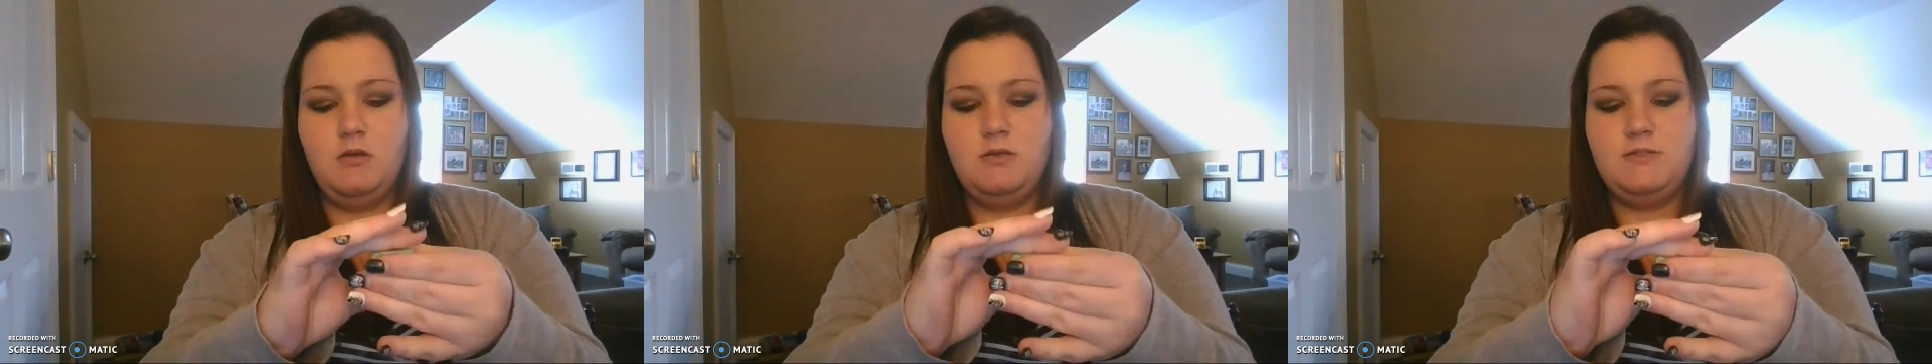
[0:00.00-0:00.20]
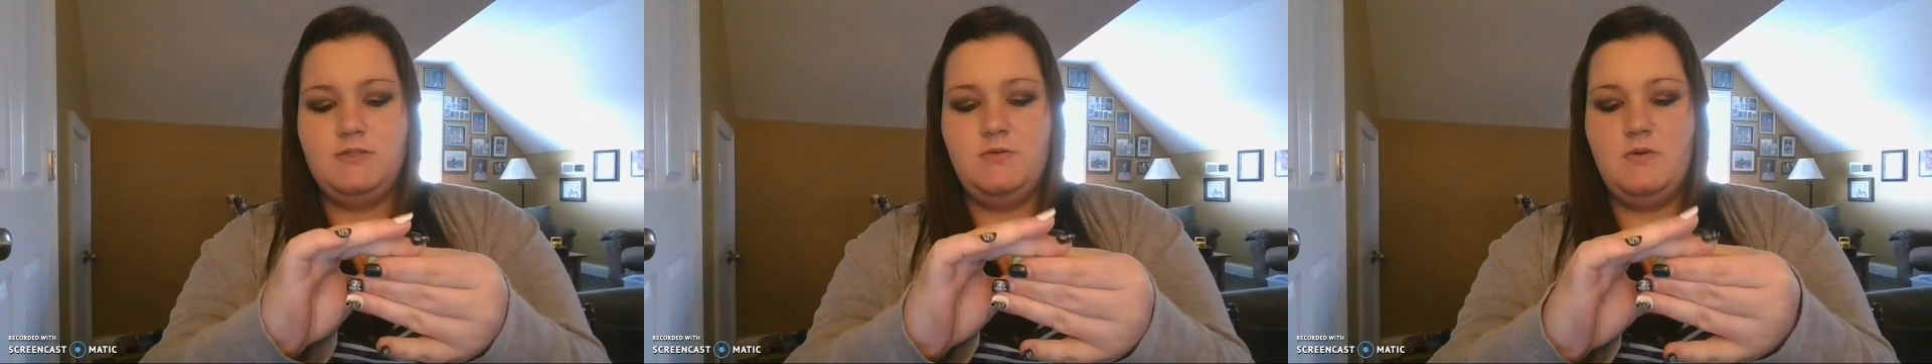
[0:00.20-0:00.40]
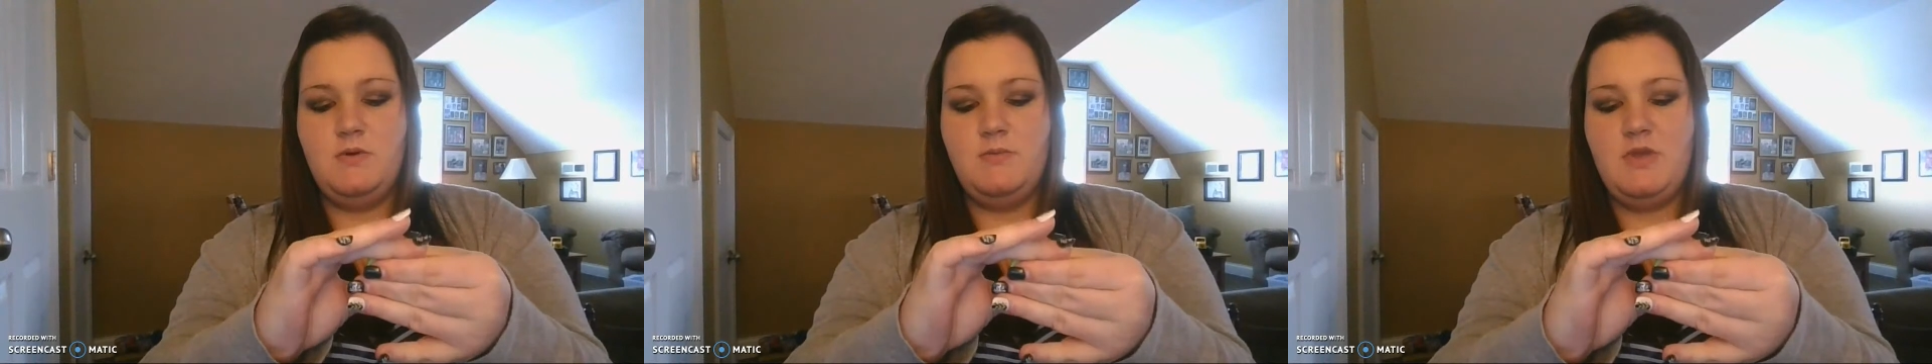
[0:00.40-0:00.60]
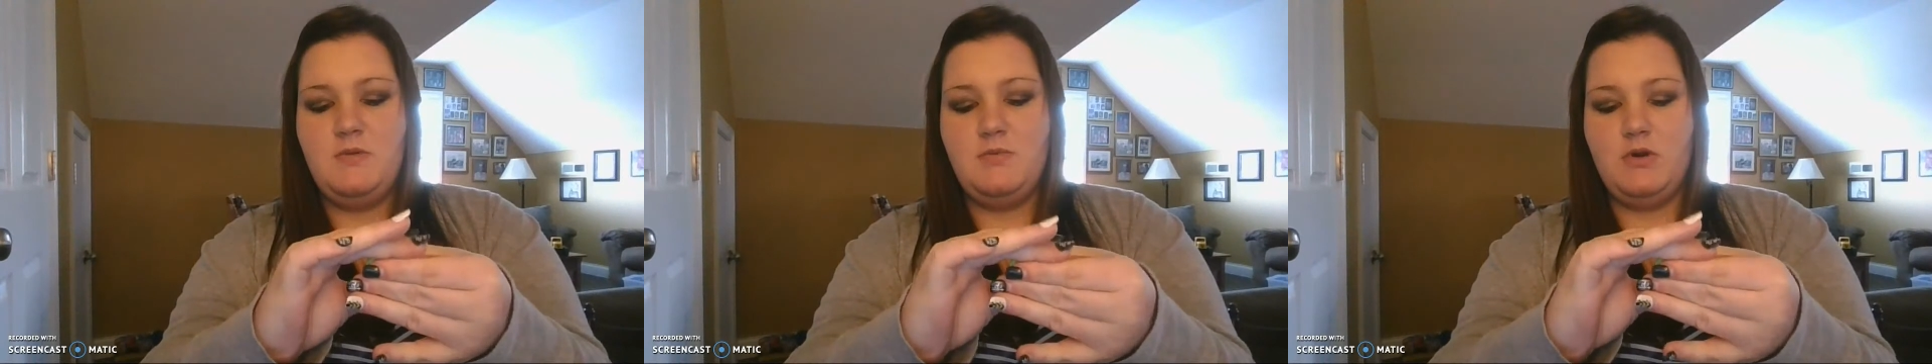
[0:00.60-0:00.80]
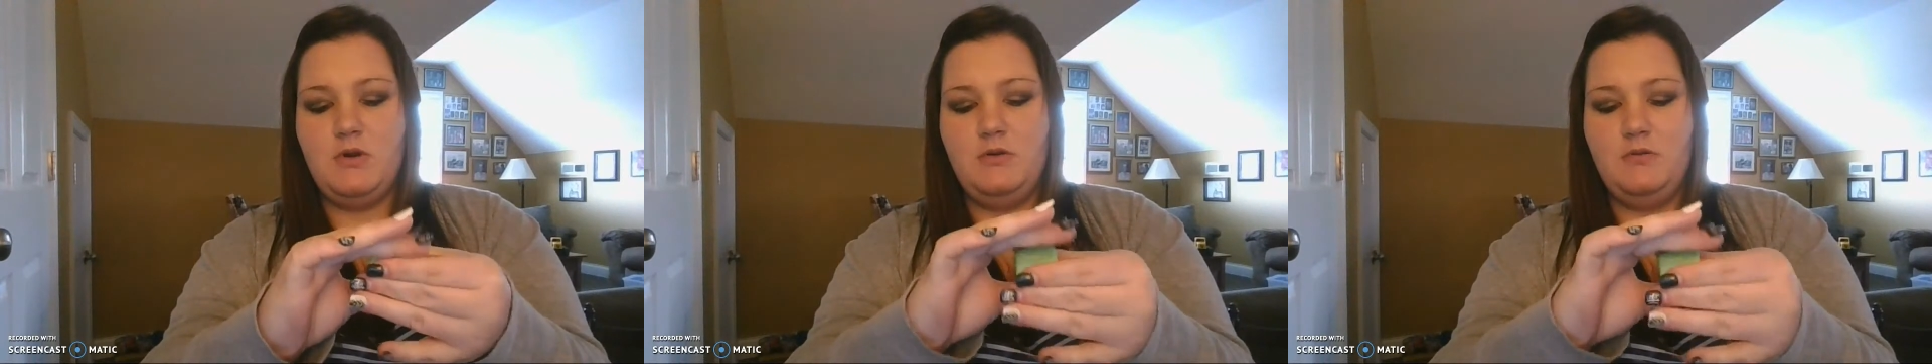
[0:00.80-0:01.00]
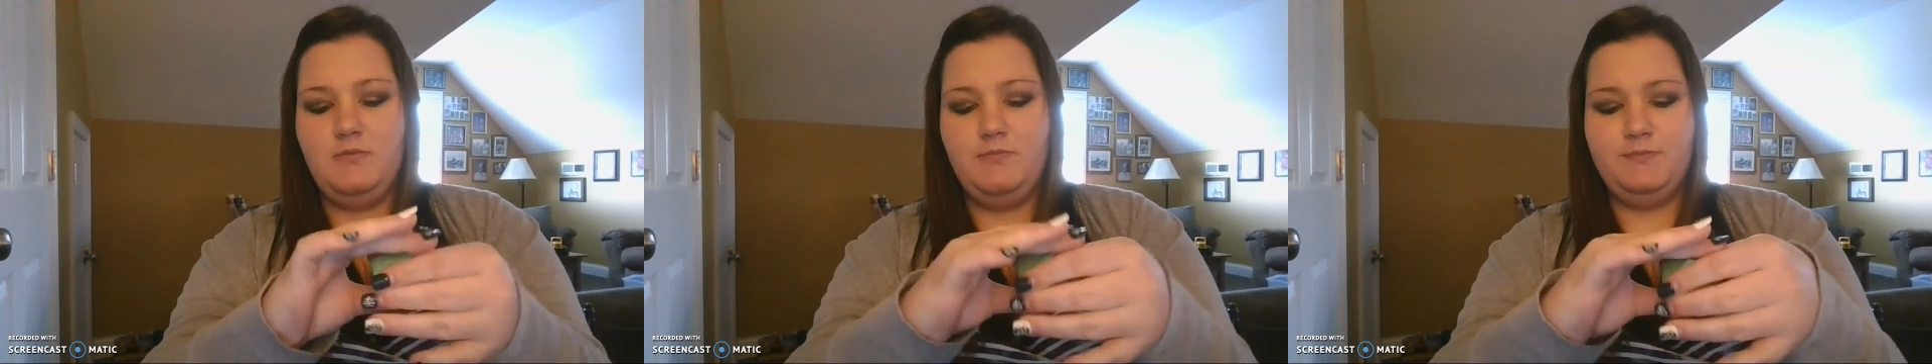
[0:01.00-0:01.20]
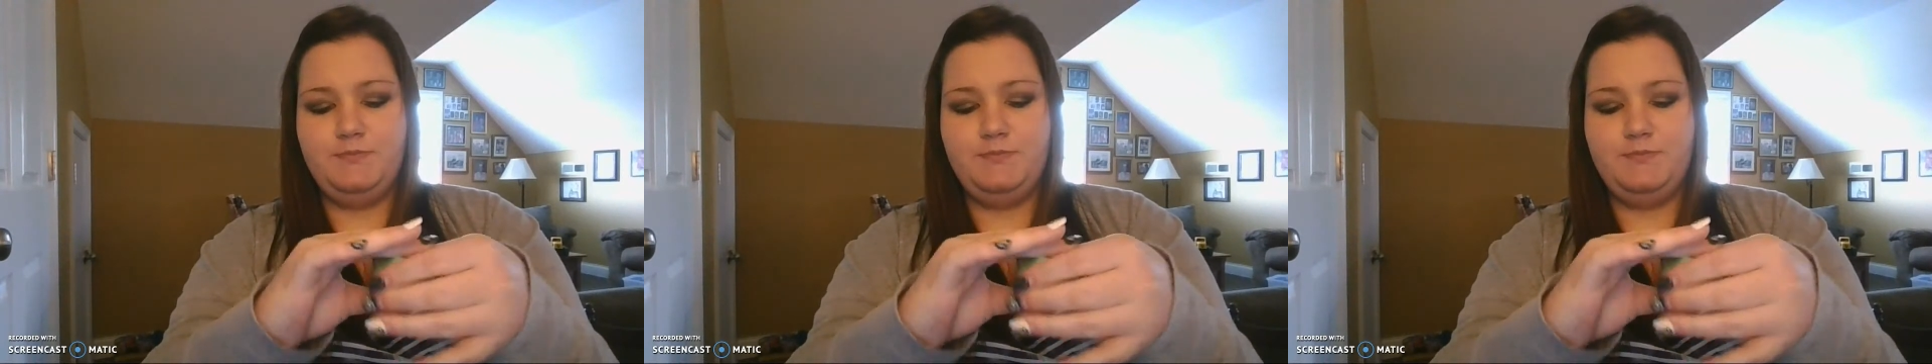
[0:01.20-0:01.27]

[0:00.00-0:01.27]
So remember,